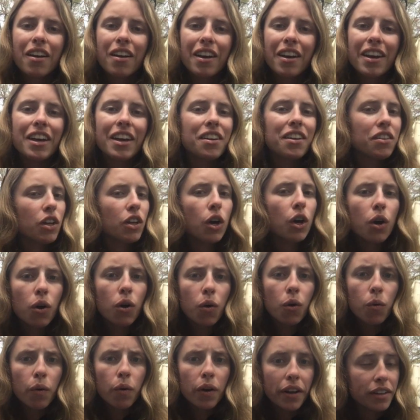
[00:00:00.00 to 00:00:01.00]
And
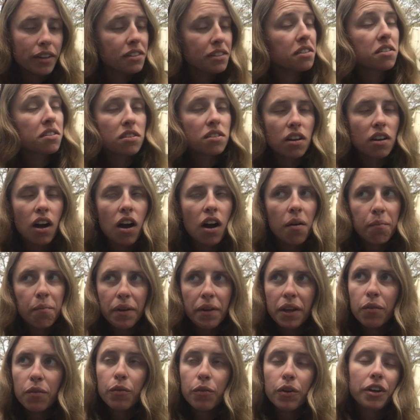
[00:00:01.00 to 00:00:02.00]
no, it does not
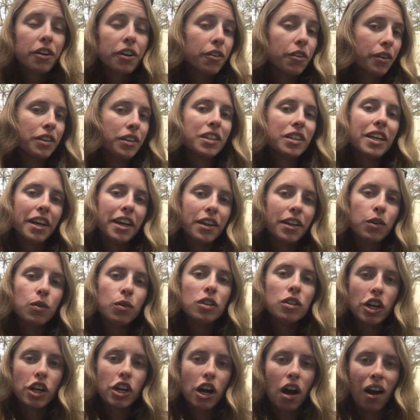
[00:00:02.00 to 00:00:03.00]
mean we're going to get you a
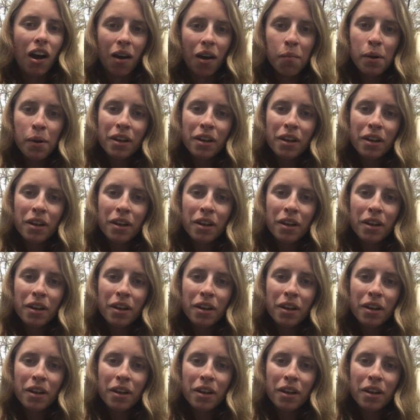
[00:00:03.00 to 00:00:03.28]
job.